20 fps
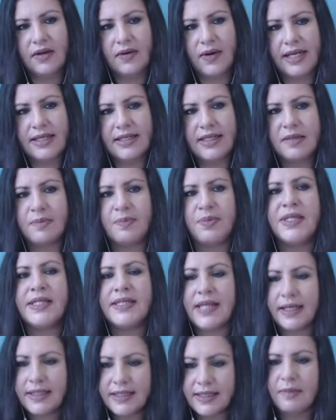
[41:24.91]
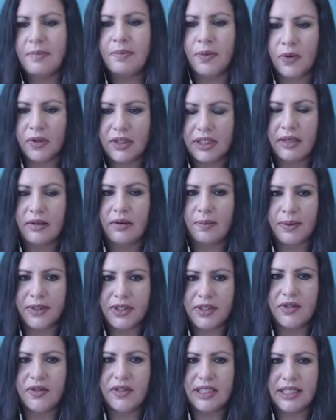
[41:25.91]
crisis presents important
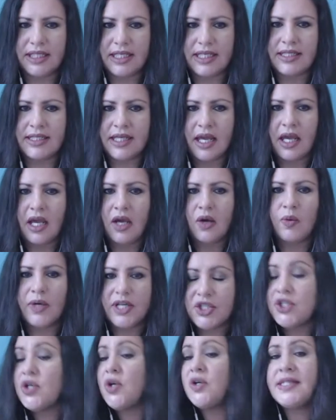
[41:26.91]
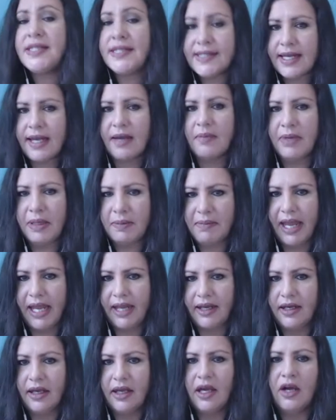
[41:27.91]
opportunities where choices can be
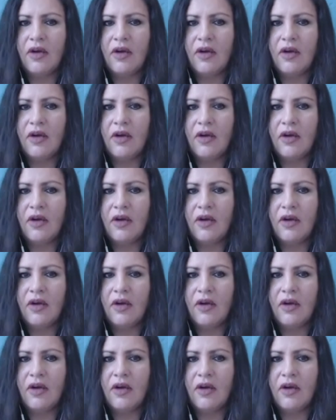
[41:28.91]
made.